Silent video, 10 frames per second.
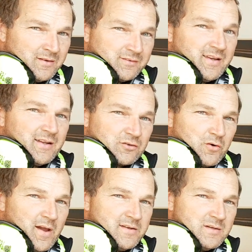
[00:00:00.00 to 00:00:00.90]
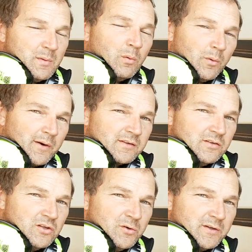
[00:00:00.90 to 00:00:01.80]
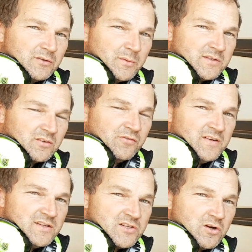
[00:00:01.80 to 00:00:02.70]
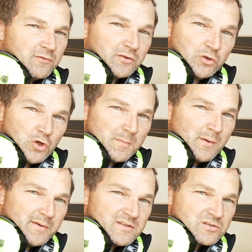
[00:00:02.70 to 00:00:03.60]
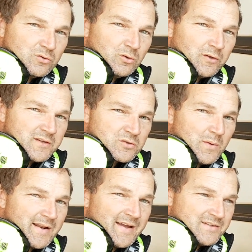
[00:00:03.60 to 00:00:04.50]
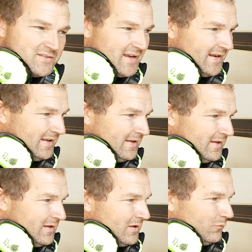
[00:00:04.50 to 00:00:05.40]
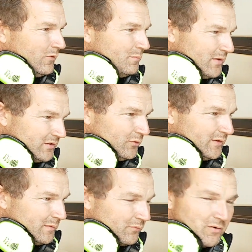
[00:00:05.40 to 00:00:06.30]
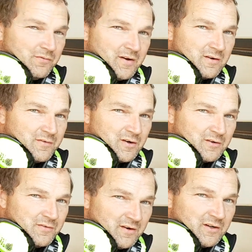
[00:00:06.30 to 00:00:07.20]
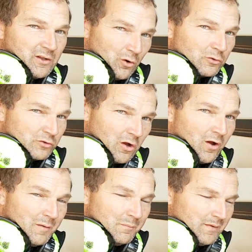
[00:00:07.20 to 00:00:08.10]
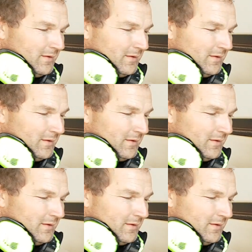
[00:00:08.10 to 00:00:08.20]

Sounds crazy, but what we're actually doing is we're just finishing off a turbo install on this 1HZ. We've been doing them for a very, very, very long time.